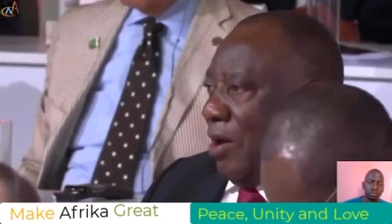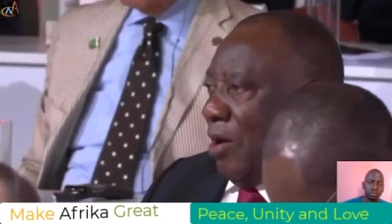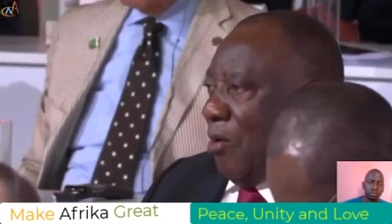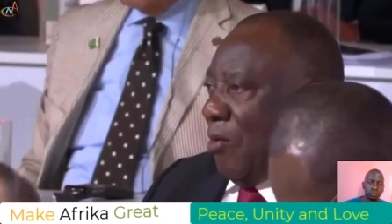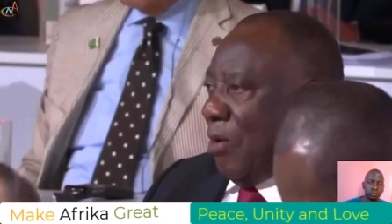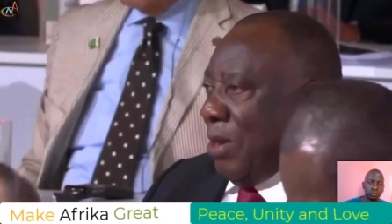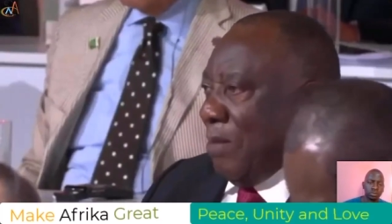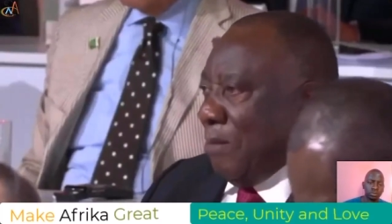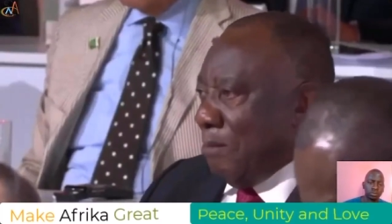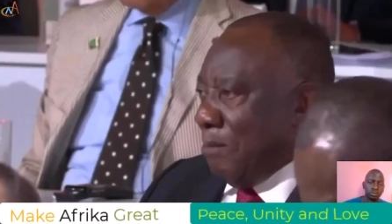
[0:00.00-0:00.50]

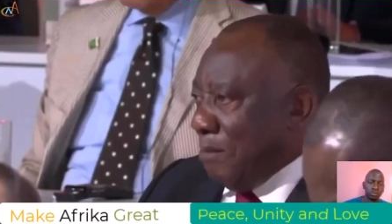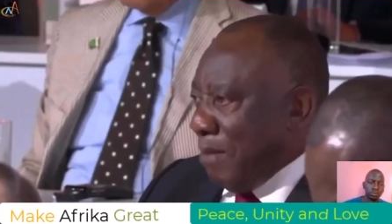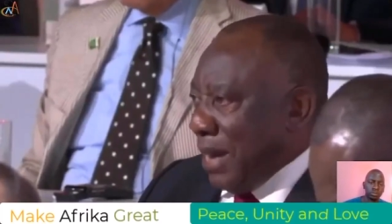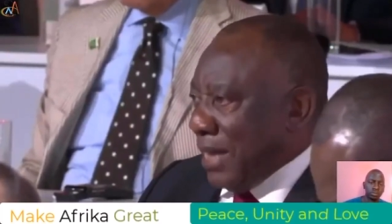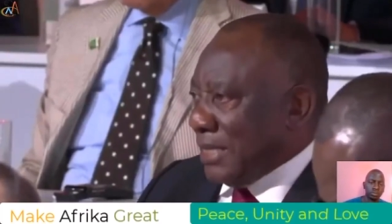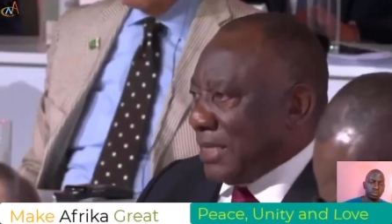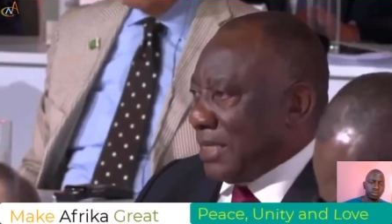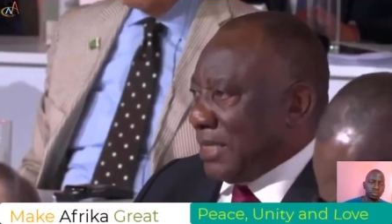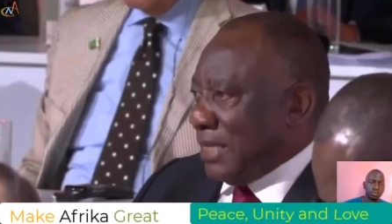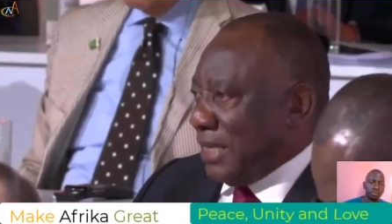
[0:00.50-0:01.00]
We
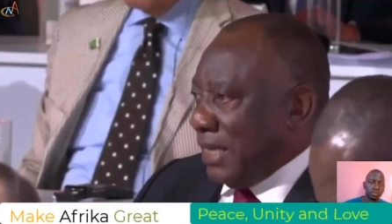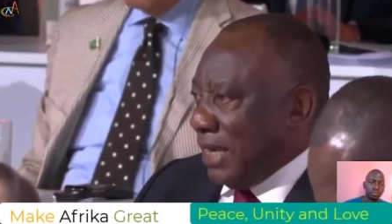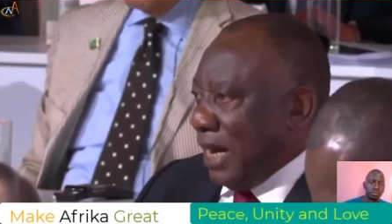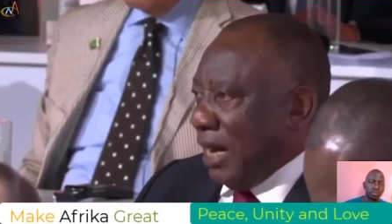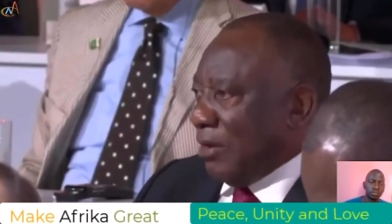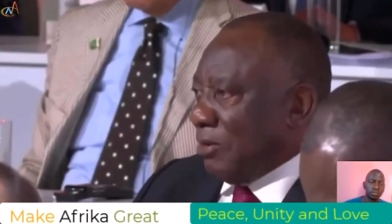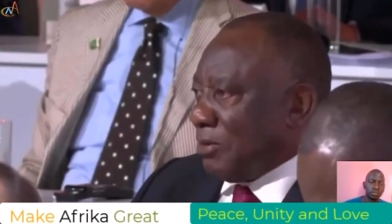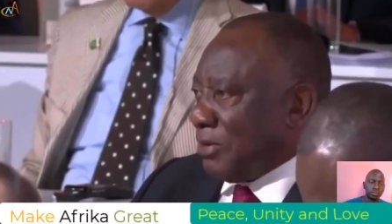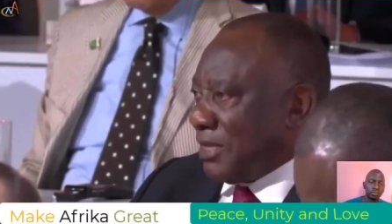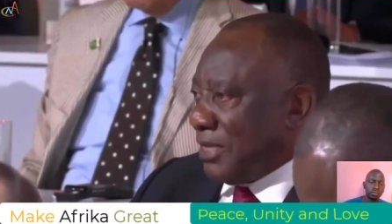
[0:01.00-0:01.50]
must
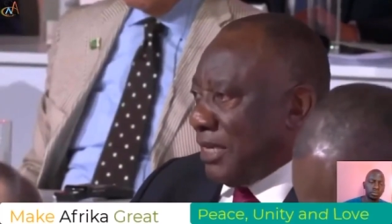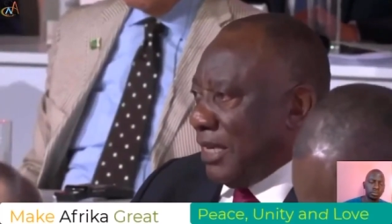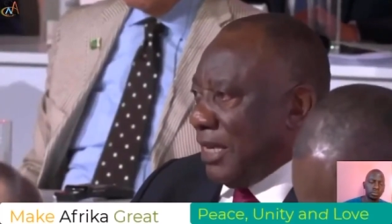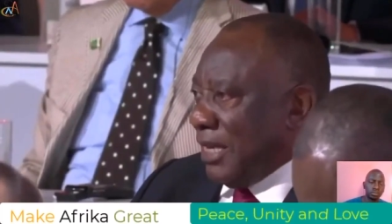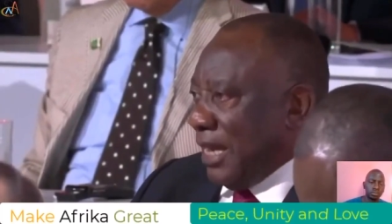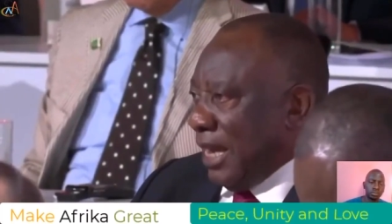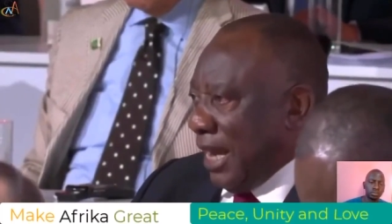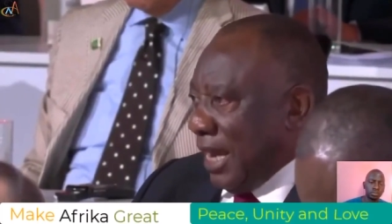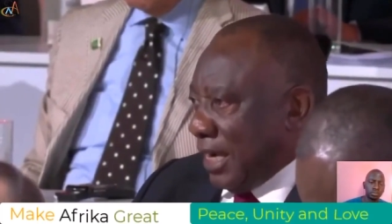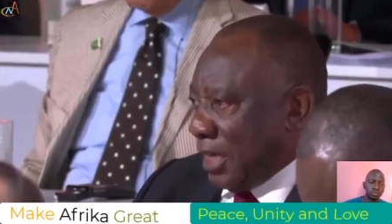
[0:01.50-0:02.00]
now see
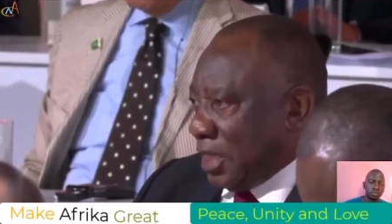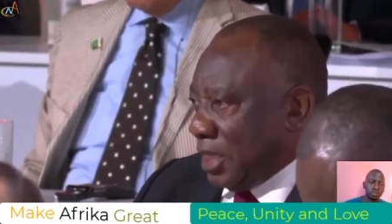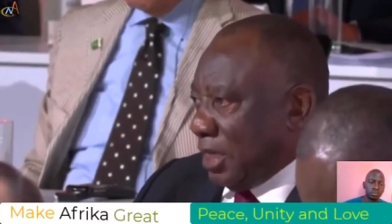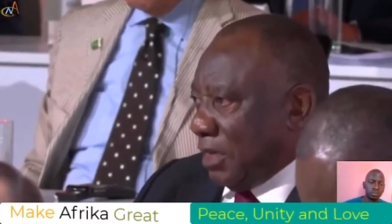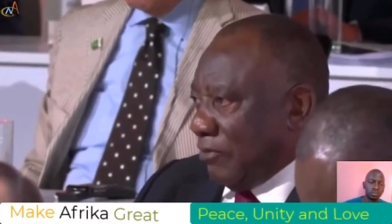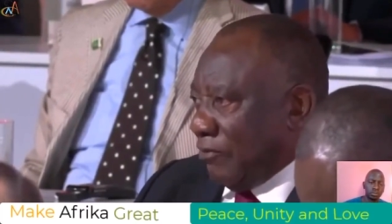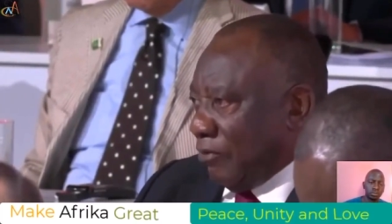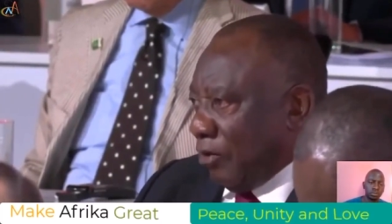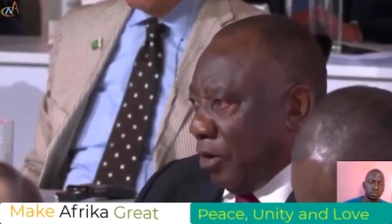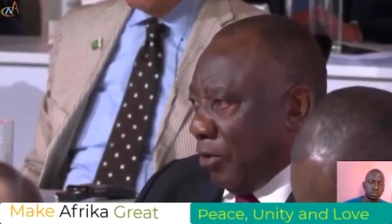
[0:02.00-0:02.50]

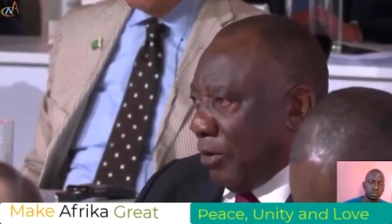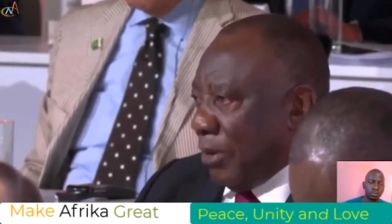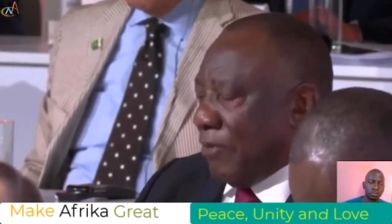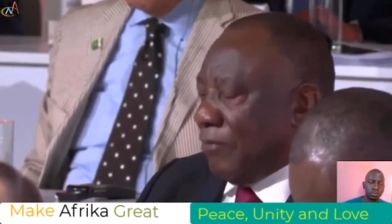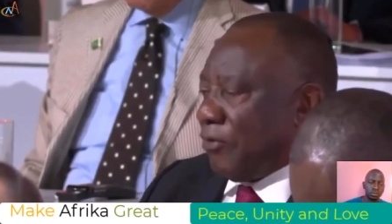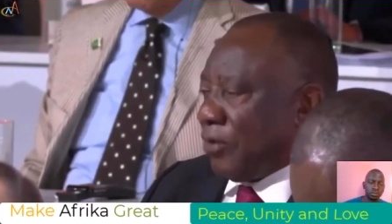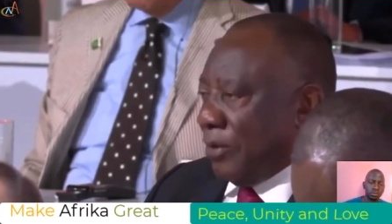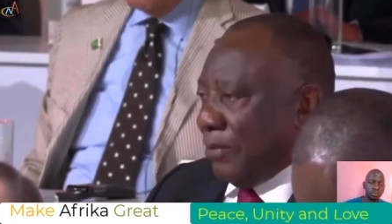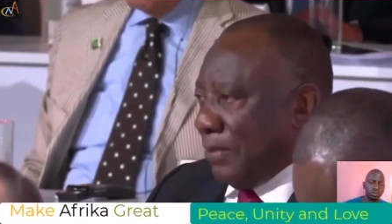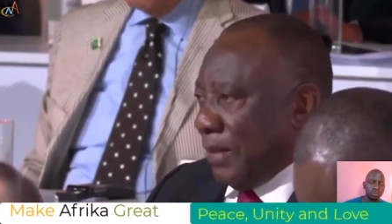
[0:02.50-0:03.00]
action flowing
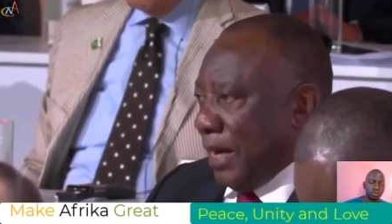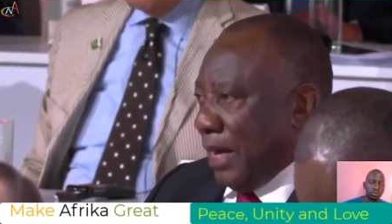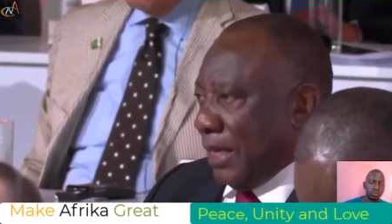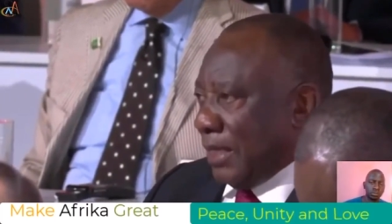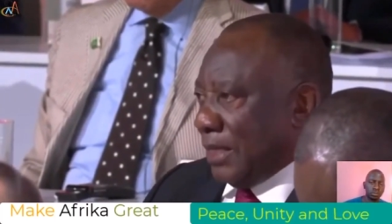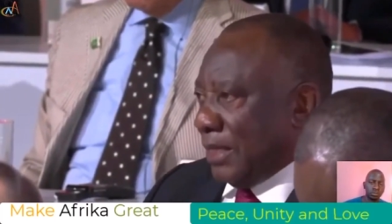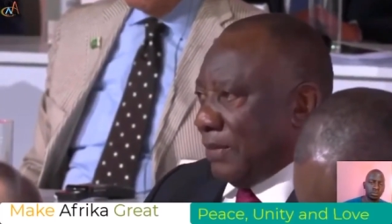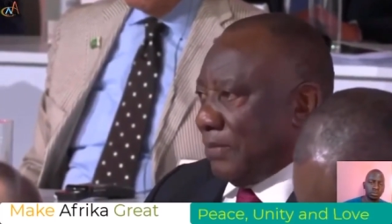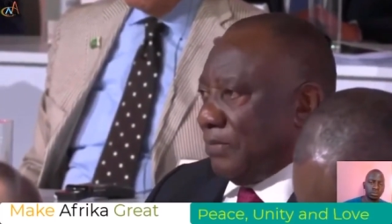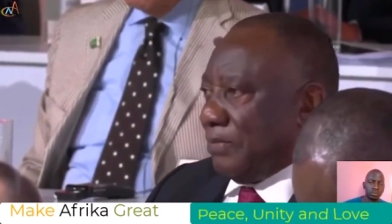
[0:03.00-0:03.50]
from that.